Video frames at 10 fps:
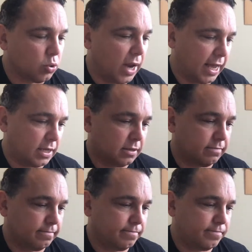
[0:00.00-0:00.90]
late.
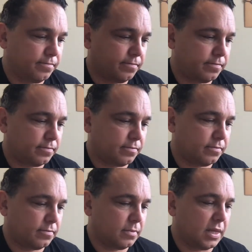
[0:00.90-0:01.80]

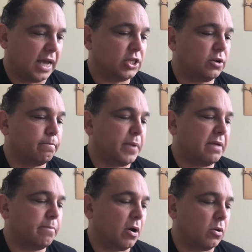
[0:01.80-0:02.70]
The ancient
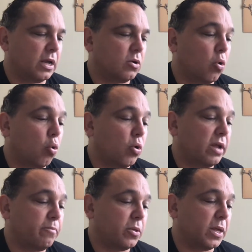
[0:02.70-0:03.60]
beanpole had already
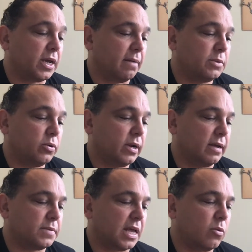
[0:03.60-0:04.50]
put the cup to her
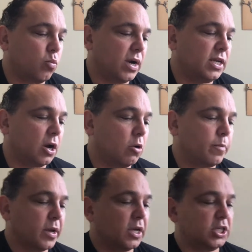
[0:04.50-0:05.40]
lips, and in one
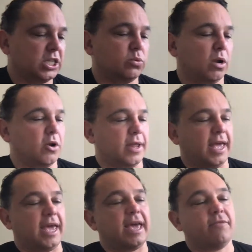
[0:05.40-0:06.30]
gulp, she swallowed
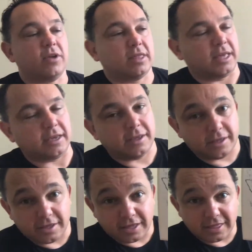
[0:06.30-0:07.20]
everything
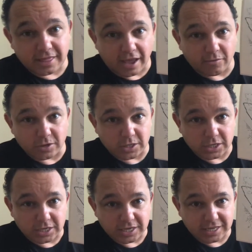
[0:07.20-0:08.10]
that
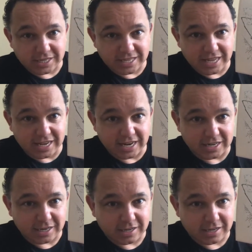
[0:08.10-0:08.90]
was in it.